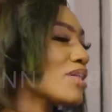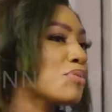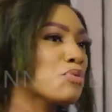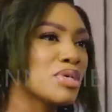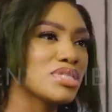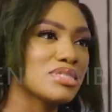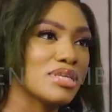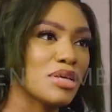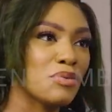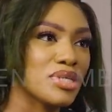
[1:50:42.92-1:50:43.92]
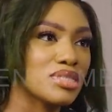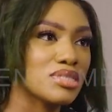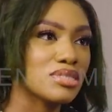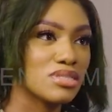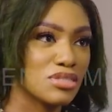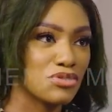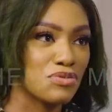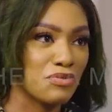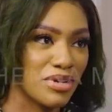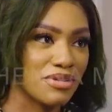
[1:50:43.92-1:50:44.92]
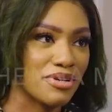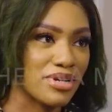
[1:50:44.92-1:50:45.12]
The woman he's staying with is your friend,